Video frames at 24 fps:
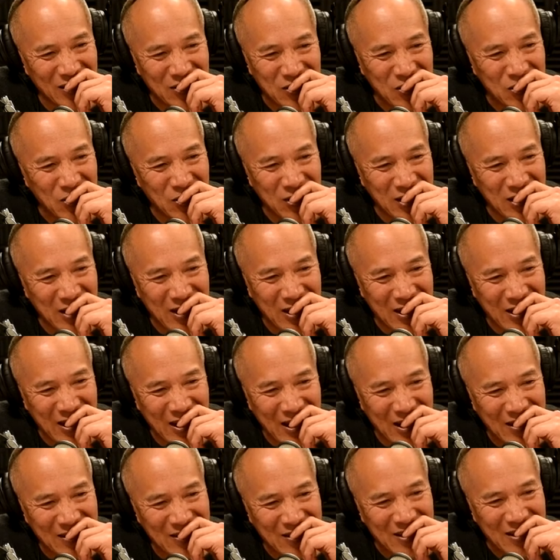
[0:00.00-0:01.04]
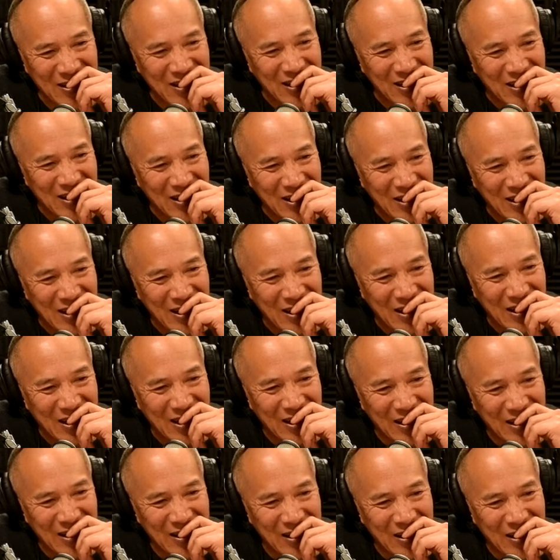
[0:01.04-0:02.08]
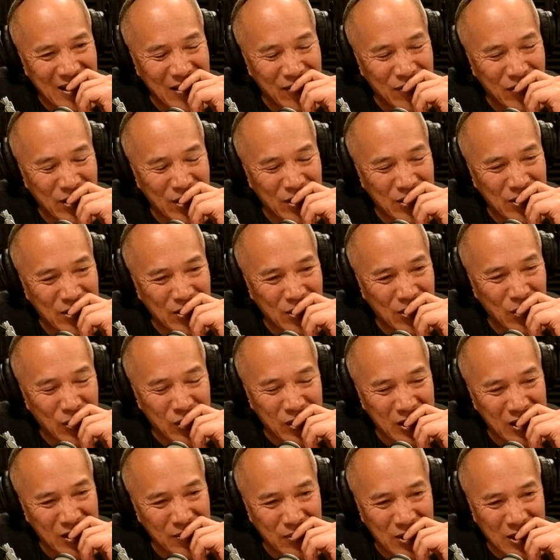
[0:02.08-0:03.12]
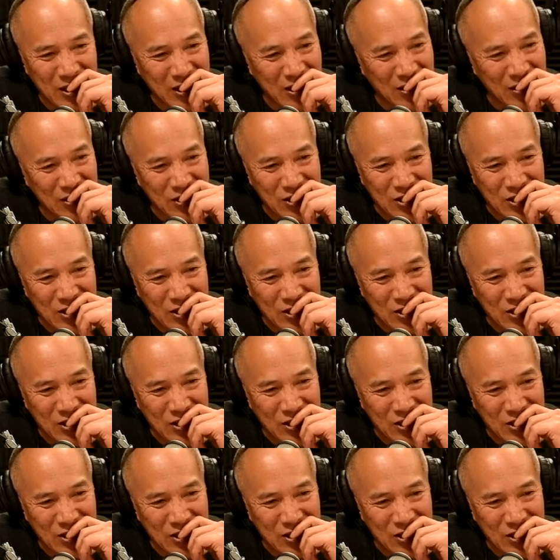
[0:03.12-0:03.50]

wow. it couldn't get it out. And everyone looking at me going,